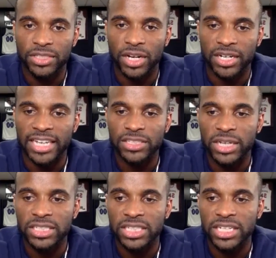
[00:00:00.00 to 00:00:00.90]
our last
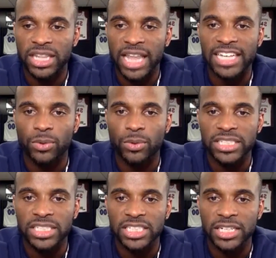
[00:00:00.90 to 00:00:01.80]

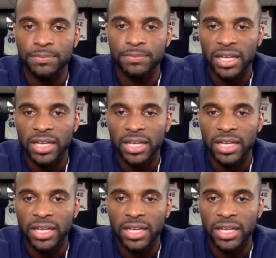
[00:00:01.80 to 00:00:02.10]
question